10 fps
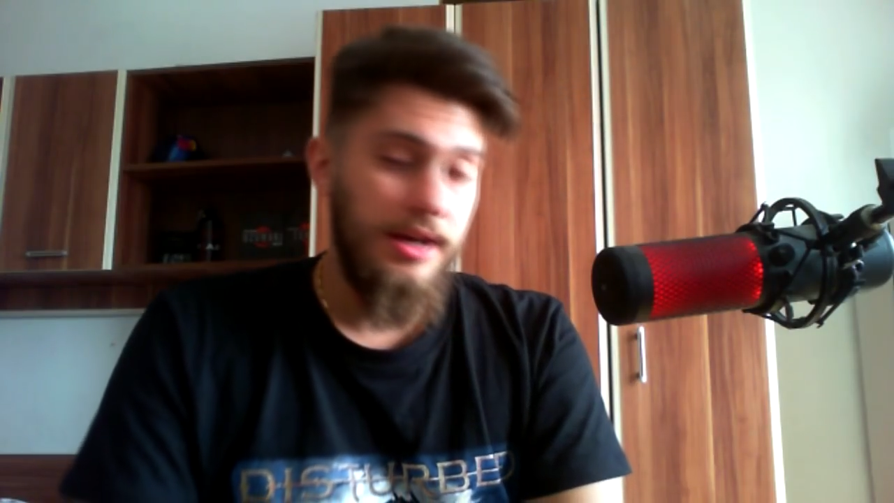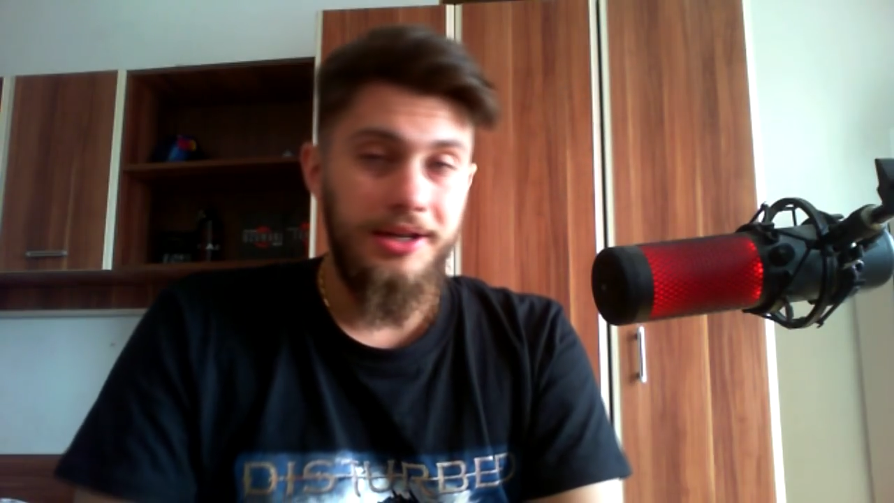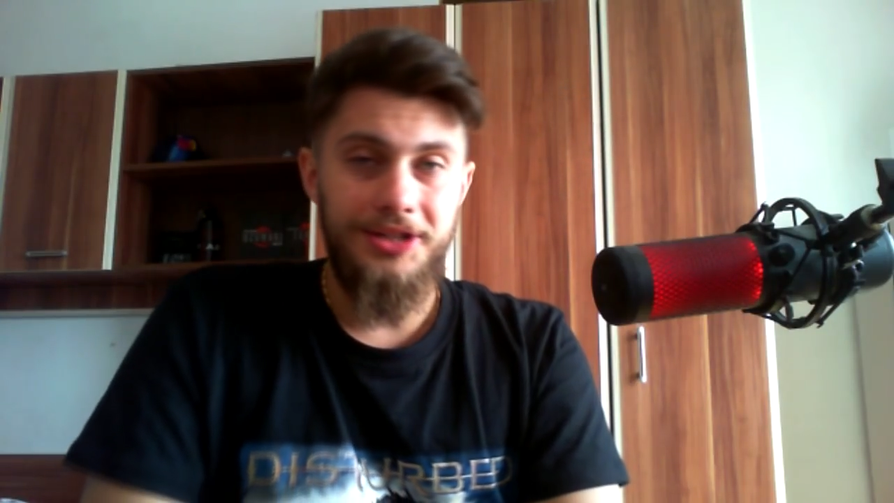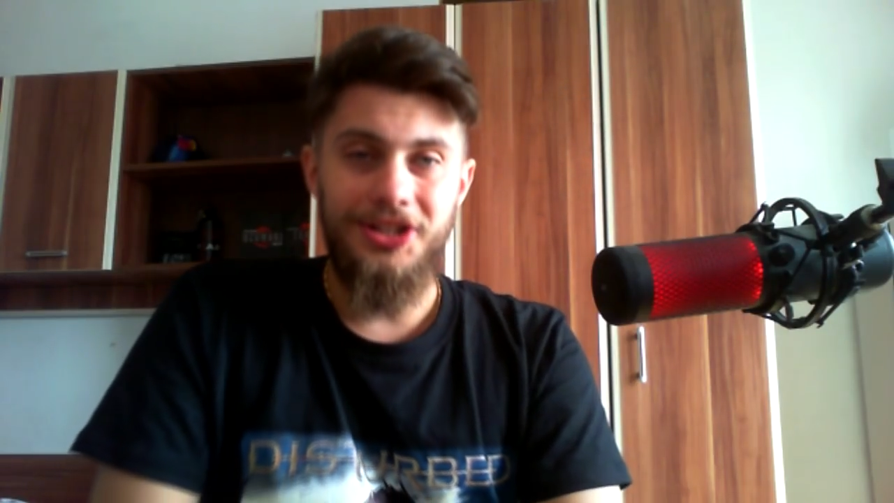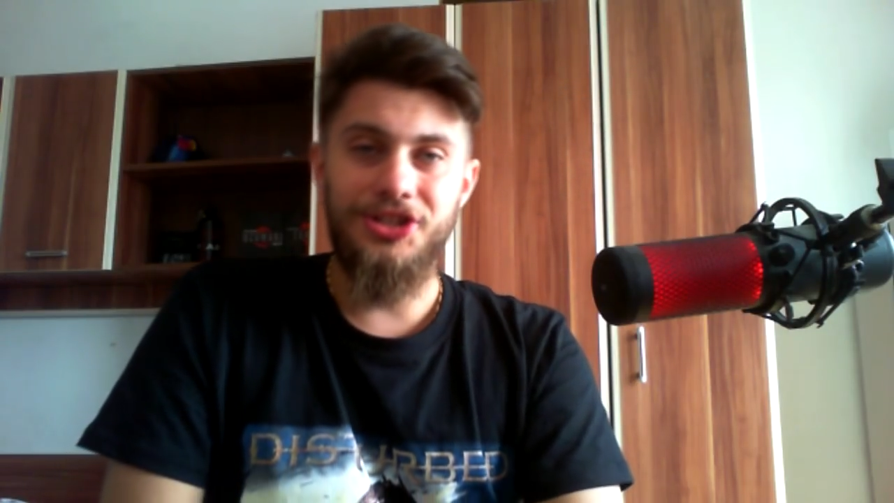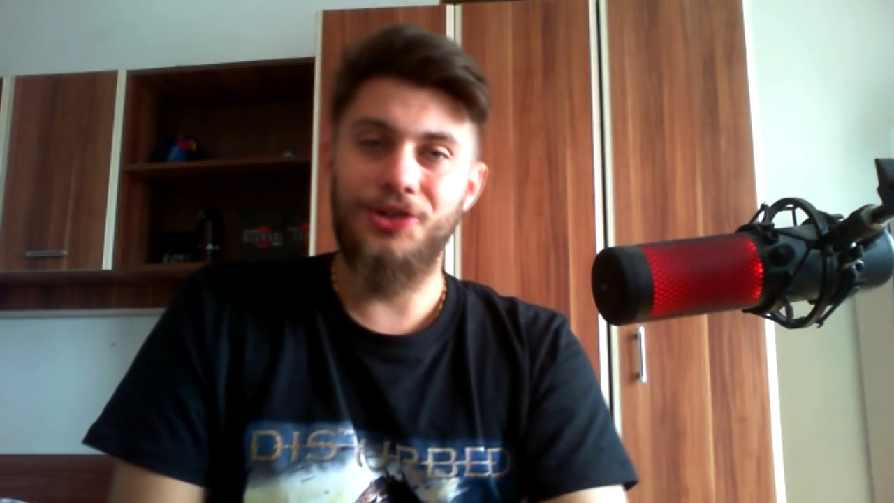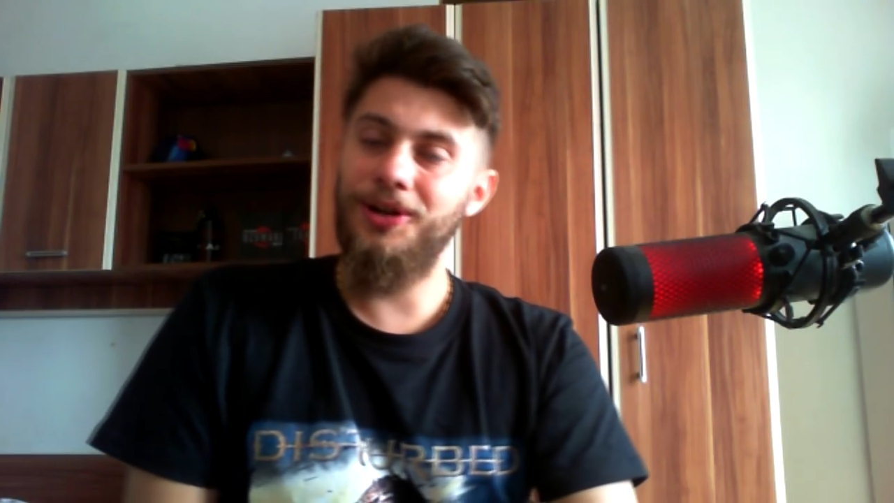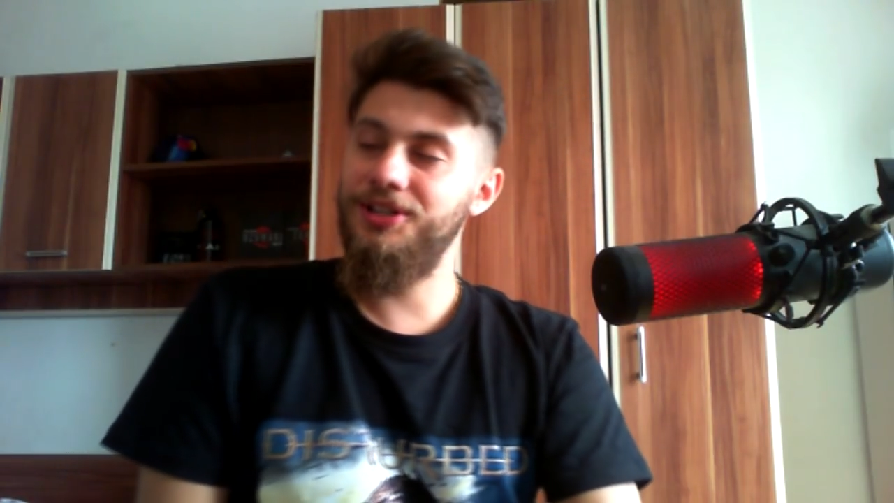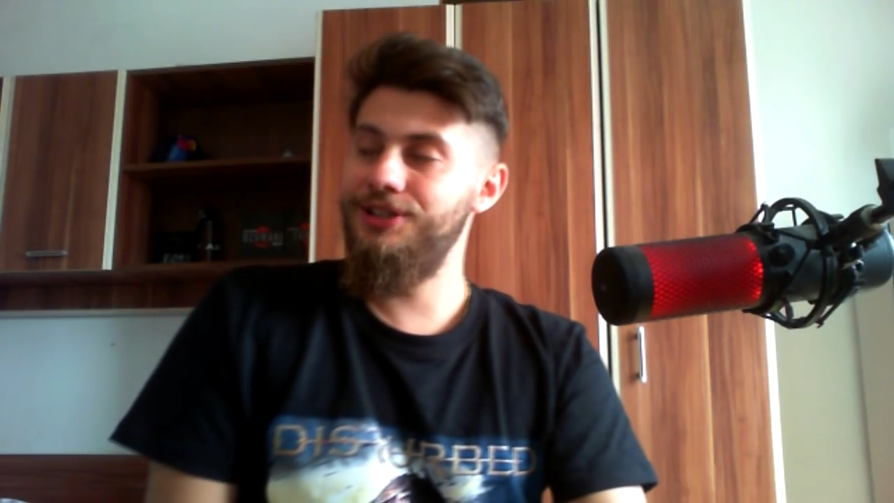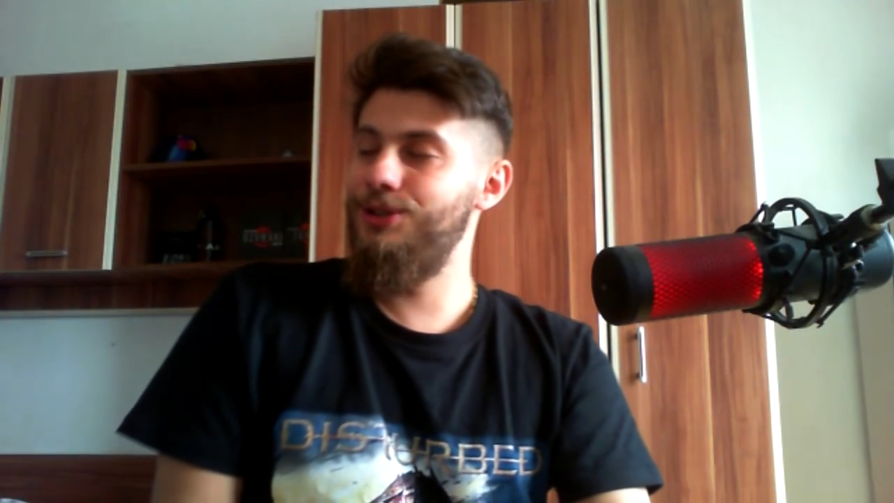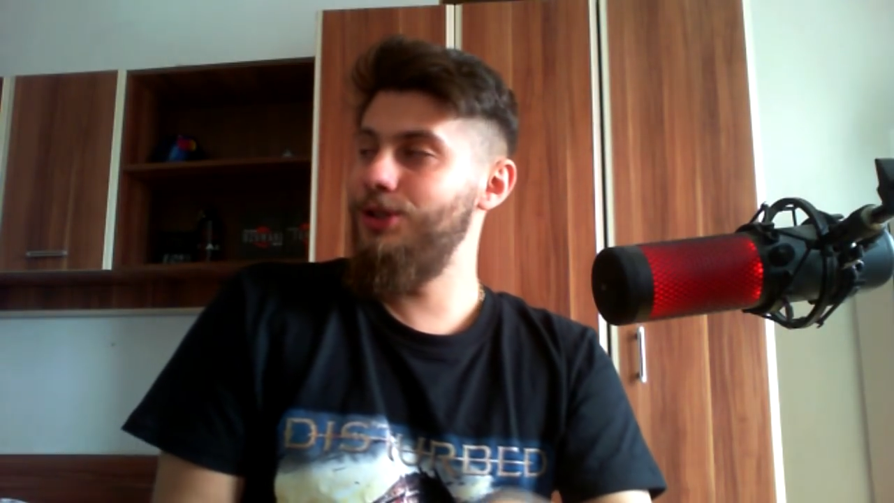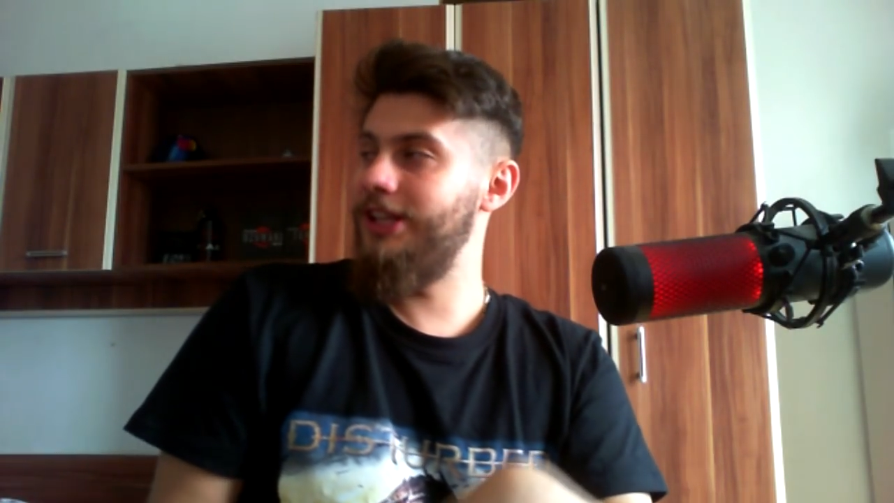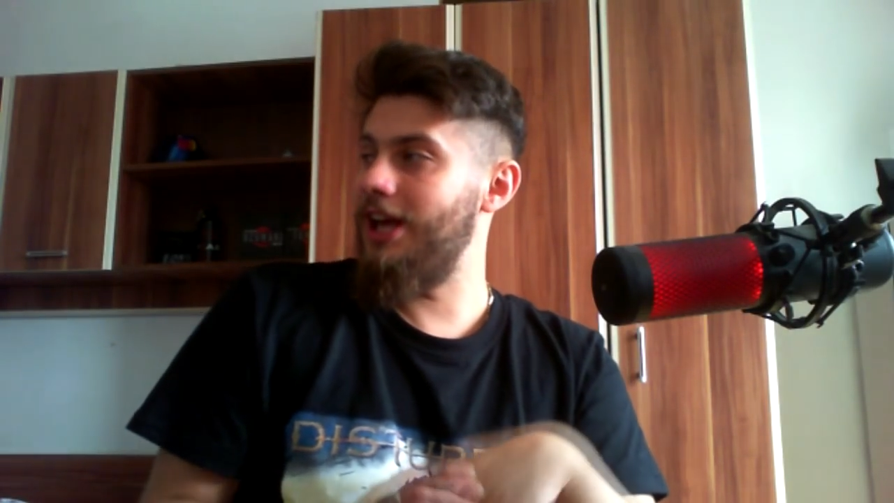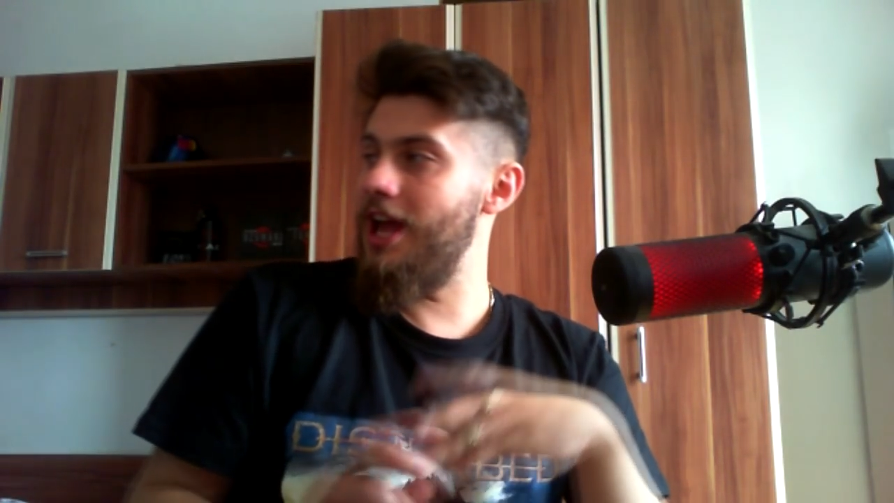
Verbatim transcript: It is crazy, dude.